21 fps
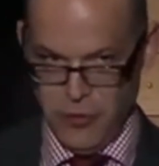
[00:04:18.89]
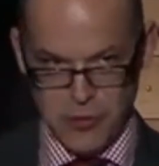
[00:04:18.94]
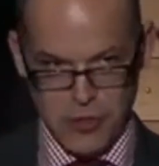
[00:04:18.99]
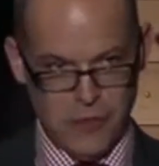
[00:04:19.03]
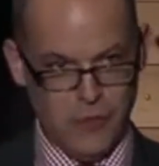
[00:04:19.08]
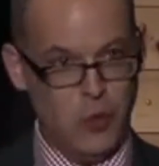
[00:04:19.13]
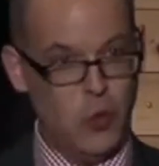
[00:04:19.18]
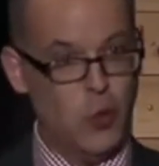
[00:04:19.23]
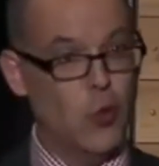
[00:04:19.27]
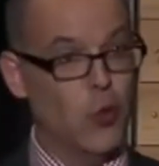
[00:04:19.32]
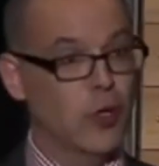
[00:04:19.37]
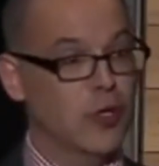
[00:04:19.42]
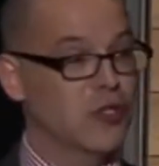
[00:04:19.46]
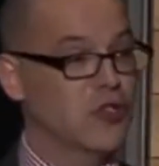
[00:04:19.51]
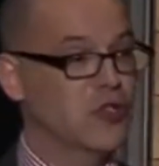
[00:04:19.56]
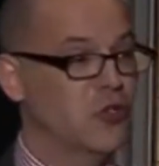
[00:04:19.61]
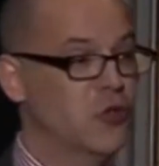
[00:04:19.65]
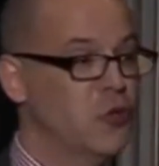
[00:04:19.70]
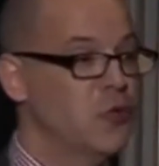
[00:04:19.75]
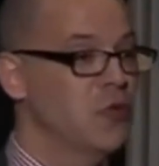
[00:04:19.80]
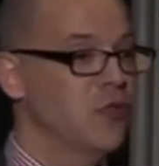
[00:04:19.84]
those of you who are
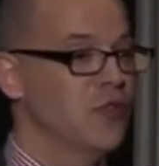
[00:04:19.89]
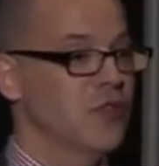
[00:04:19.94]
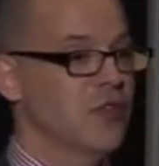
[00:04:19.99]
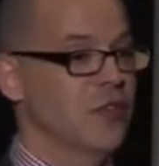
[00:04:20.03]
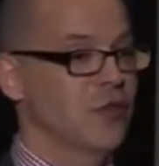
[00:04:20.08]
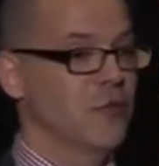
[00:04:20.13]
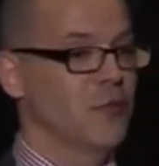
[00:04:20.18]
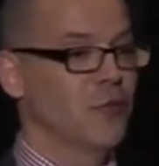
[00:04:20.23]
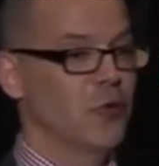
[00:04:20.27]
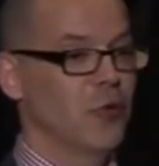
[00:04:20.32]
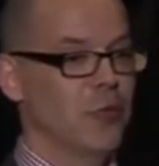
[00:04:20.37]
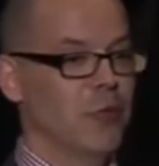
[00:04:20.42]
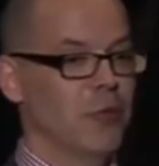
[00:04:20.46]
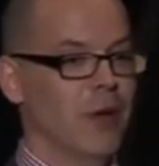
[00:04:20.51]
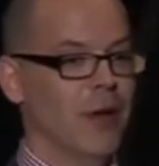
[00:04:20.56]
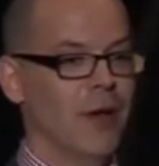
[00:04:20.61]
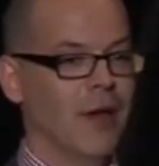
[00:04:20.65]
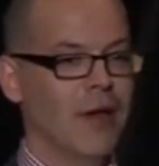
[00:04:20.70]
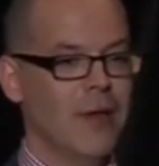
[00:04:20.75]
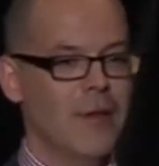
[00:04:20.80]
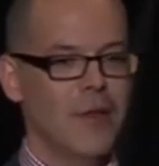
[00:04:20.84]
students in the room,
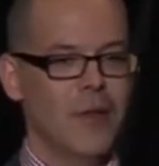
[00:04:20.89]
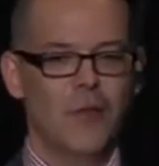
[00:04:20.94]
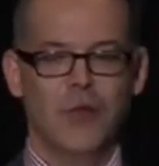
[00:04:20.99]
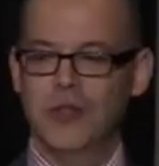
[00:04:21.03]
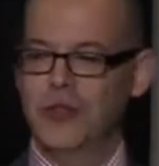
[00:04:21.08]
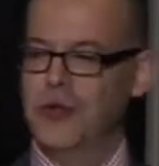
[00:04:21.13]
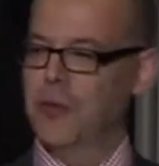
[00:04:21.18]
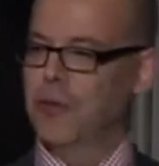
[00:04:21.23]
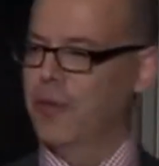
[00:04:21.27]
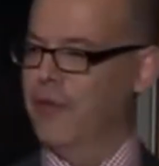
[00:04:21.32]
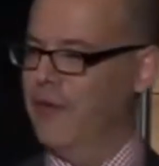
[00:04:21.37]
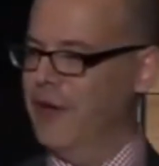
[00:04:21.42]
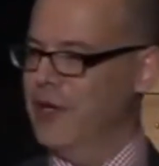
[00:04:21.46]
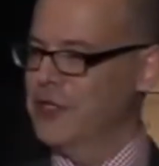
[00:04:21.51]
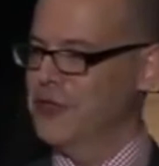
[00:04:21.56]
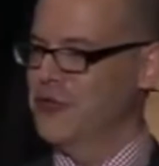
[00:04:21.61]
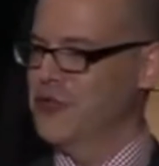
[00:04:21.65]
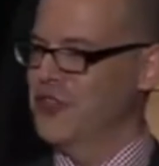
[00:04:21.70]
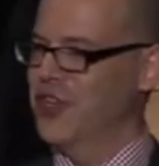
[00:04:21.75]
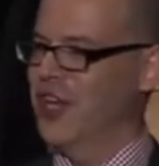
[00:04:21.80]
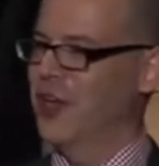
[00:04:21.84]
when your
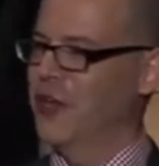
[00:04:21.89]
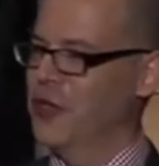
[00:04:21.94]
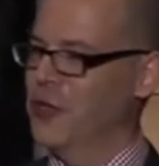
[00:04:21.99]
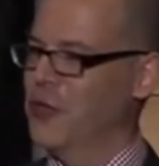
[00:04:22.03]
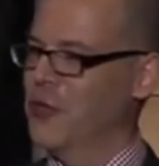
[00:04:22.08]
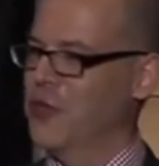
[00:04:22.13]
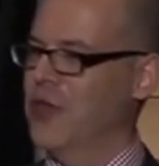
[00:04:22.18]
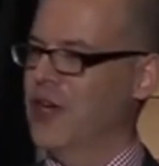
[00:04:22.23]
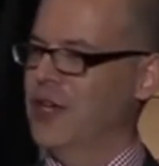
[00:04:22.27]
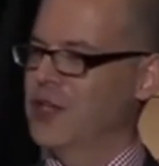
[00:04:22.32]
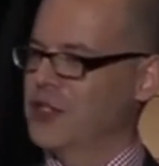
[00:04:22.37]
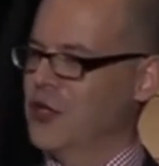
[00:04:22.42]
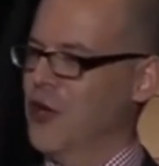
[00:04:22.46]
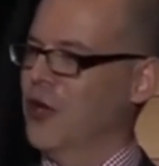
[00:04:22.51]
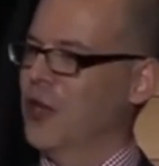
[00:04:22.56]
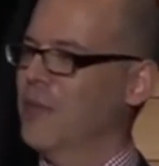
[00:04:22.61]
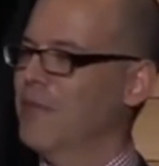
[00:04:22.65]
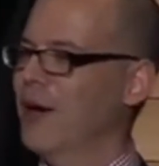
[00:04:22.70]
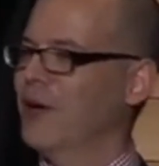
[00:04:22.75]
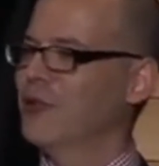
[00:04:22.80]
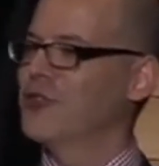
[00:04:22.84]
professors tell you that it's
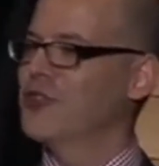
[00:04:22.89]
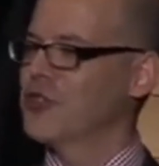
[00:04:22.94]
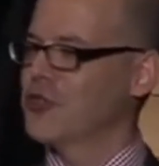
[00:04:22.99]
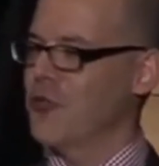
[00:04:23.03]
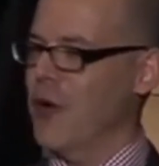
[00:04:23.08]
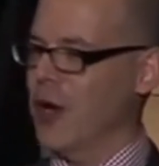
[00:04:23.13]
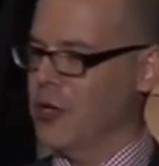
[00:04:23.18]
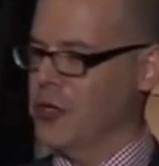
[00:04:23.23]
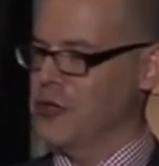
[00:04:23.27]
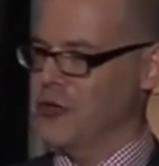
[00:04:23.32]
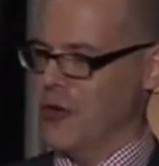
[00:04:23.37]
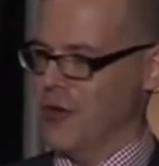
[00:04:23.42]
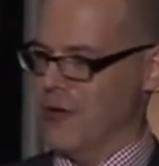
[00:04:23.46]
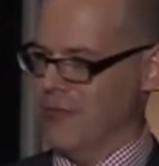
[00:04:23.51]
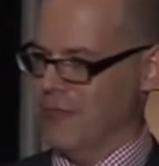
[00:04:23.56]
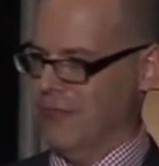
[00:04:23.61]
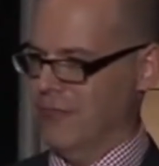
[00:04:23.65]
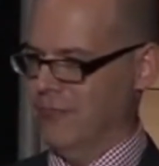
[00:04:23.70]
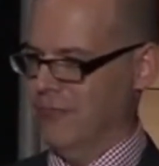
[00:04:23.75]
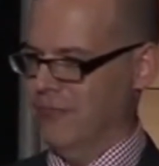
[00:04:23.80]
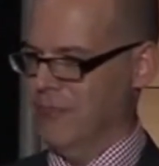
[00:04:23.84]
all about structure,
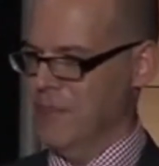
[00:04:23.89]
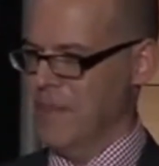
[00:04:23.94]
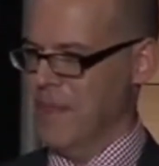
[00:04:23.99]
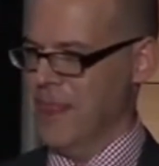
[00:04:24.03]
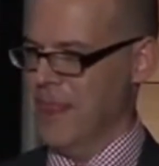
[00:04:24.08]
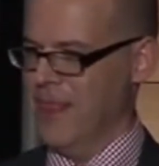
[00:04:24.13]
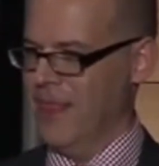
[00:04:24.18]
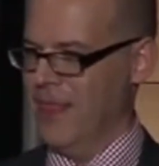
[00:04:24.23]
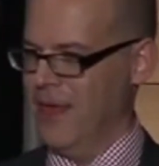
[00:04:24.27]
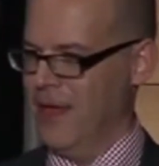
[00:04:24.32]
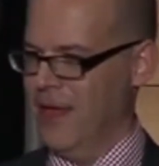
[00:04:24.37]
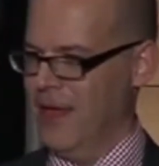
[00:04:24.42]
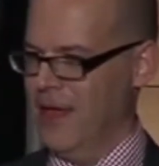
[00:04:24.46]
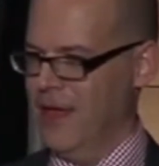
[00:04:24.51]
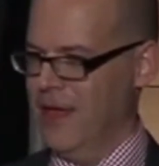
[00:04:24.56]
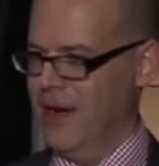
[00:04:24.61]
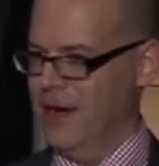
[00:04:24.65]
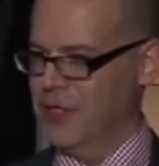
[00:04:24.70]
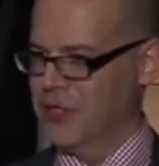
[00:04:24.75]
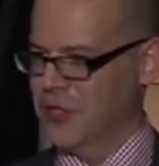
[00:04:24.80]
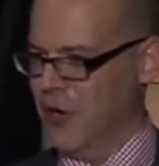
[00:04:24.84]

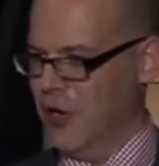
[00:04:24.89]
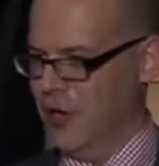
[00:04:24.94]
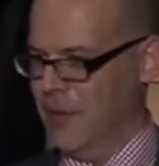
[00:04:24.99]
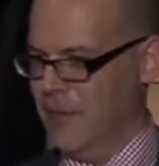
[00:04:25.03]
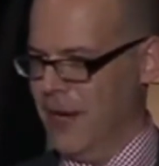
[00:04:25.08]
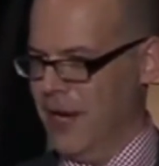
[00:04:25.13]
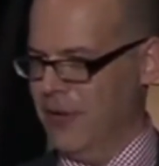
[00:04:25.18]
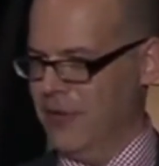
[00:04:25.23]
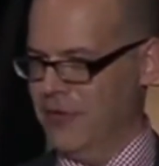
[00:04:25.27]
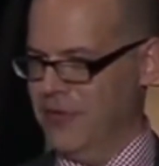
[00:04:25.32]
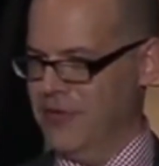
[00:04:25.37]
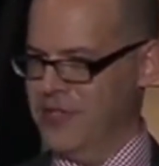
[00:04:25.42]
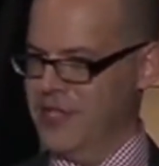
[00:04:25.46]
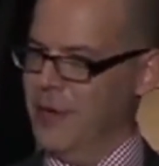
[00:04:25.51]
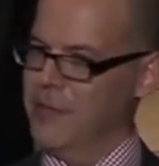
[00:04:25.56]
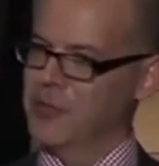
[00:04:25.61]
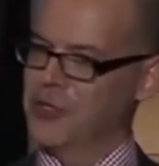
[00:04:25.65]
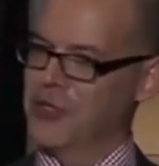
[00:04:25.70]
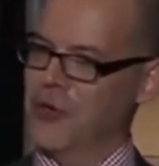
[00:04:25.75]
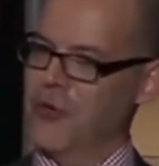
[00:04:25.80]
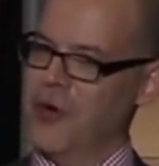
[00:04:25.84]
it's all about
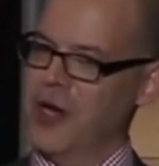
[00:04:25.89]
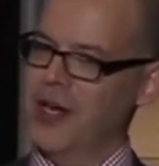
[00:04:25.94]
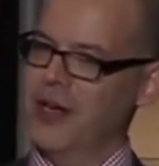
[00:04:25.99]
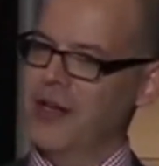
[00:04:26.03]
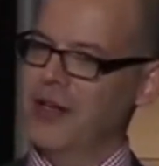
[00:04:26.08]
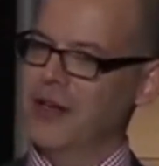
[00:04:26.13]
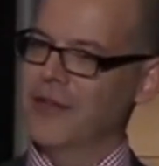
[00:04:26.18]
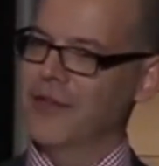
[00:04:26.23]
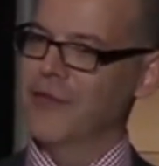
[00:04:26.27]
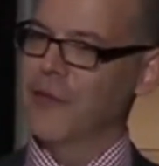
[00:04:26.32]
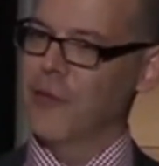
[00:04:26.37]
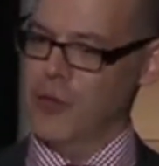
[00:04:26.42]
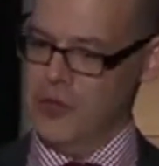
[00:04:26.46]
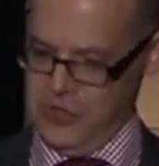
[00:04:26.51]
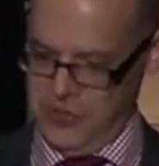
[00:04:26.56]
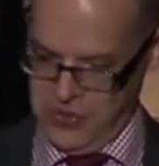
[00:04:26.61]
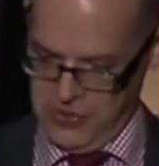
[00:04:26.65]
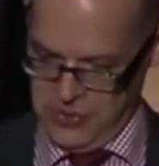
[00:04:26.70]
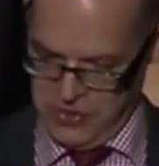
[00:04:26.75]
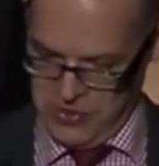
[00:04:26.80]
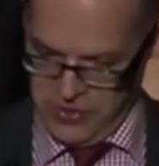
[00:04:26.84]
subterranean
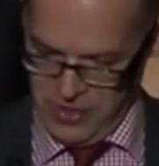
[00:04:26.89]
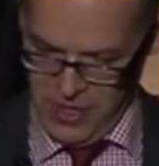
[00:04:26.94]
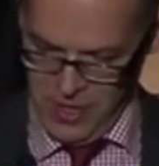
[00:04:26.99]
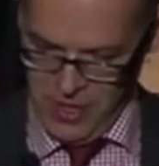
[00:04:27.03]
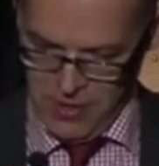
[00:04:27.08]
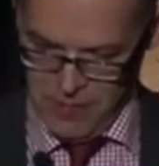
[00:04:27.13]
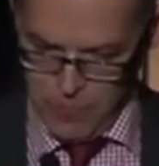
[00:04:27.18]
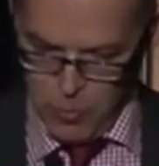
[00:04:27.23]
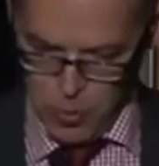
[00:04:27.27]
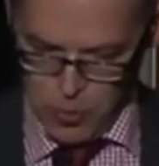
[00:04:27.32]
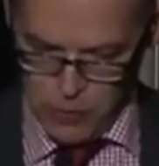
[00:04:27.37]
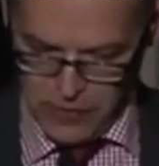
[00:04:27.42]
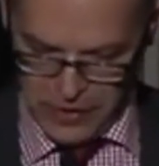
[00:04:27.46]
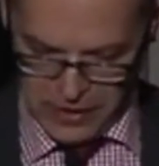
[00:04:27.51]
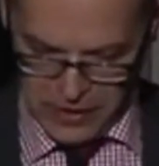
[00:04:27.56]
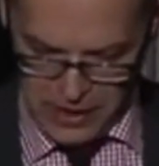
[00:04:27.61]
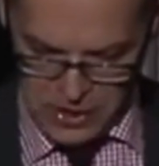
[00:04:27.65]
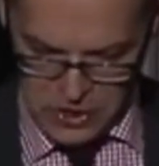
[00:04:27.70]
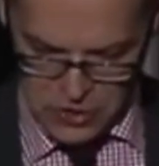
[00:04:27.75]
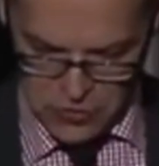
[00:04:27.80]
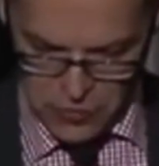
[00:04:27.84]
forces
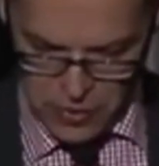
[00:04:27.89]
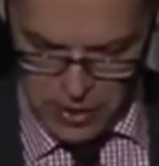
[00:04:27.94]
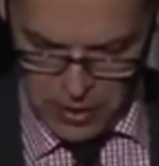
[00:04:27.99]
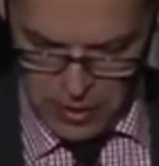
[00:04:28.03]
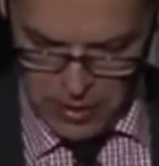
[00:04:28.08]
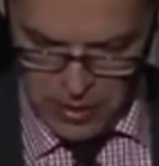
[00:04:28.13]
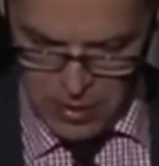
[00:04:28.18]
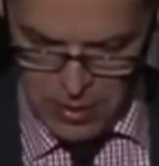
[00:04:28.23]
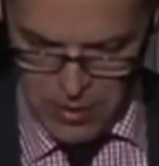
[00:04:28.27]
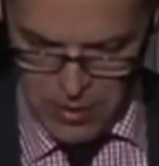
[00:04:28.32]
moving history,